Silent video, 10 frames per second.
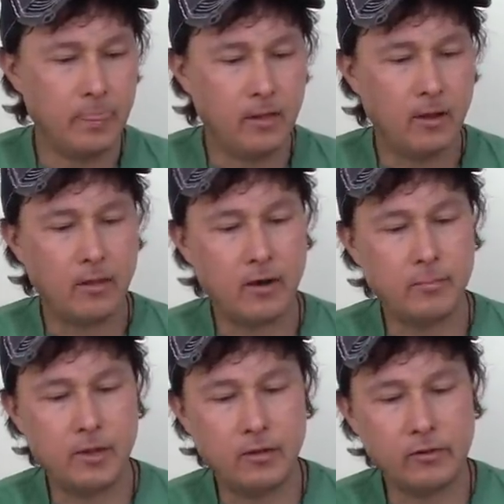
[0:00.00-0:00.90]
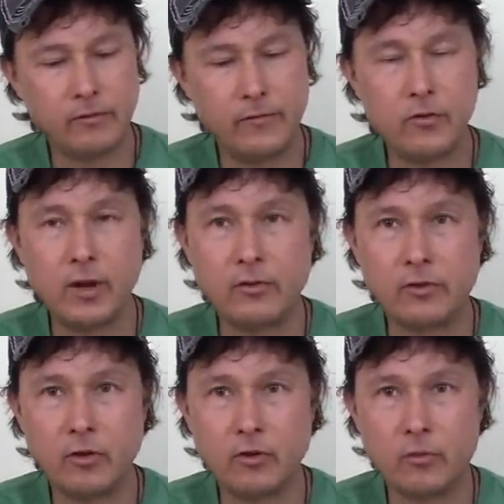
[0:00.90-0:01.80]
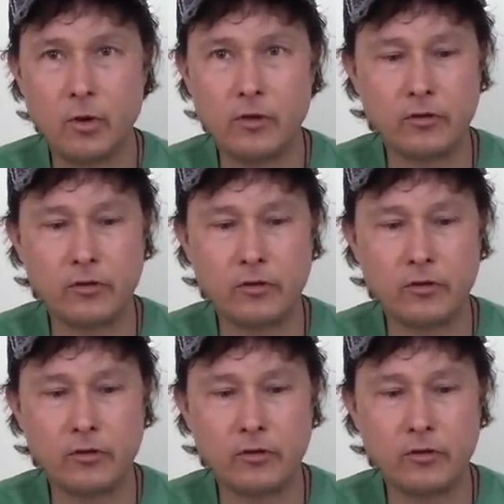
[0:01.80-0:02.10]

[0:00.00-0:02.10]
and then I made this a few days ago as well.